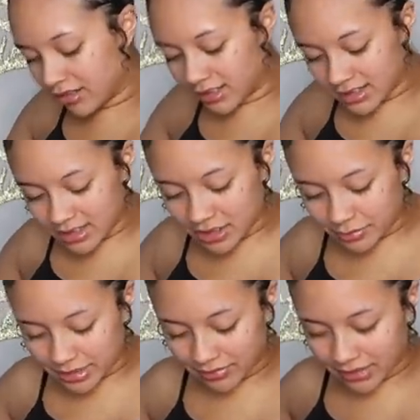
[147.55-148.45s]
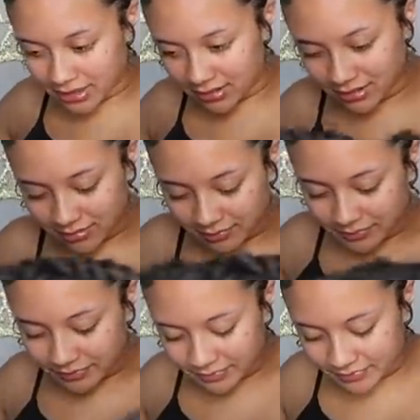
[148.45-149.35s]
Honestly, I just smell like Vaseline.
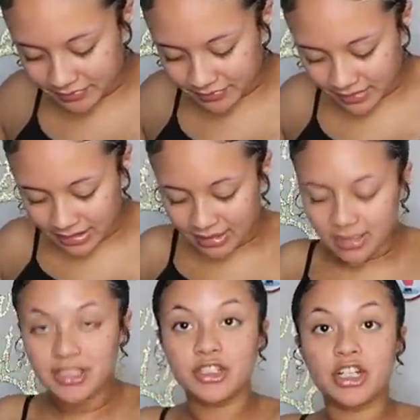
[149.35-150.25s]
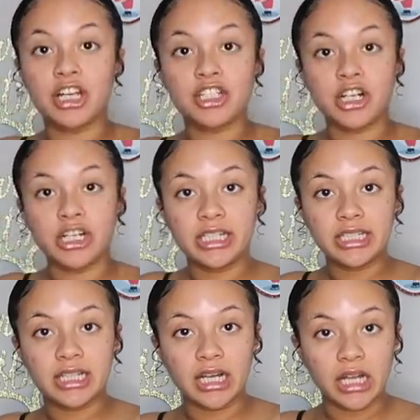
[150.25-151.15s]
So Josh
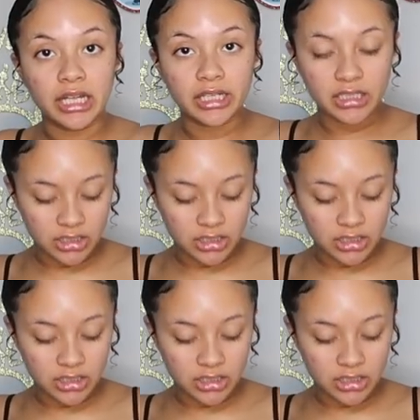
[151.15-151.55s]
already cut